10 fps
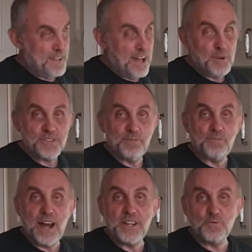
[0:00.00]
how
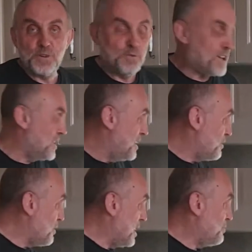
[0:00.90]
surprised we were
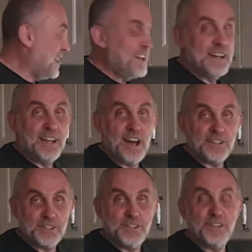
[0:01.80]
when we
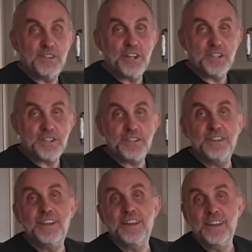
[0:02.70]
got this
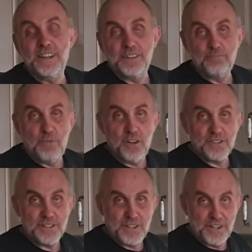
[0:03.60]

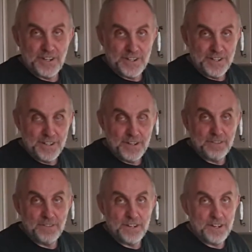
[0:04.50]
monster
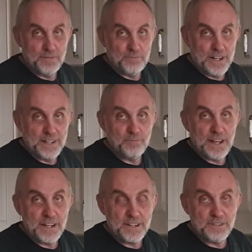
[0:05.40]
of a bread
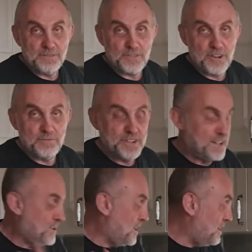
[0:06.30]
maker from
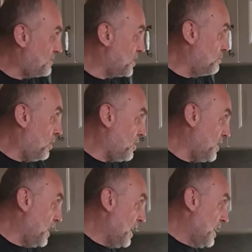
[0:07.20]
the delivery boy.
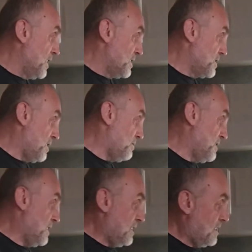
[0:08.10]

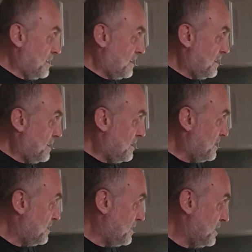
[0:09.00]
So
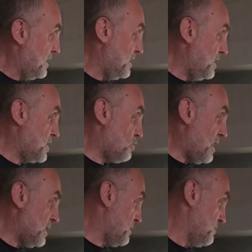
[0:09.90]
it's
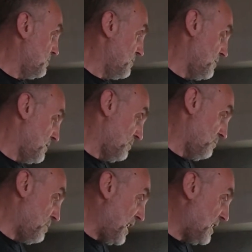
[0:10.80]
quite
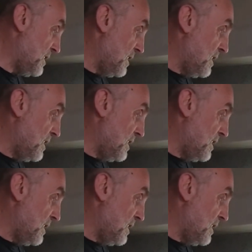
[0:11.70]
big.